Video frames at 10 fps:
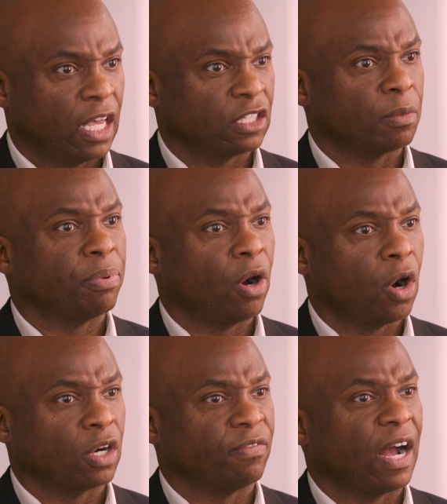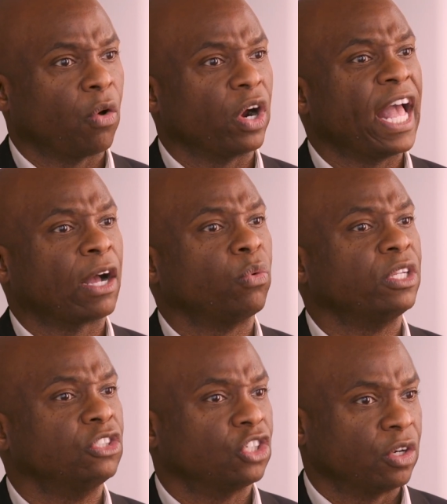as a part of our
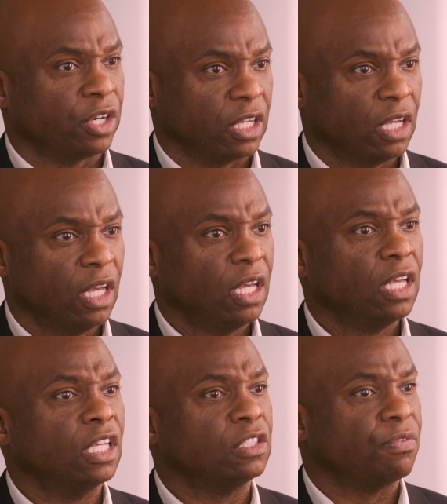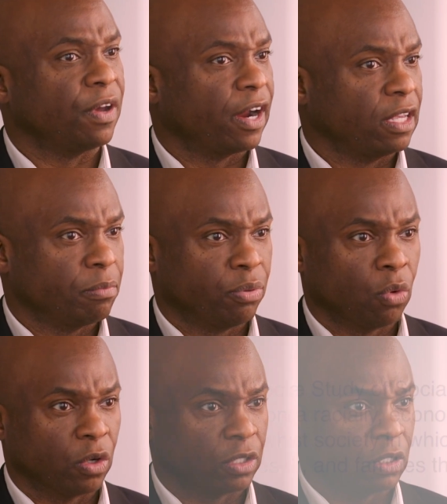equity journey is very important.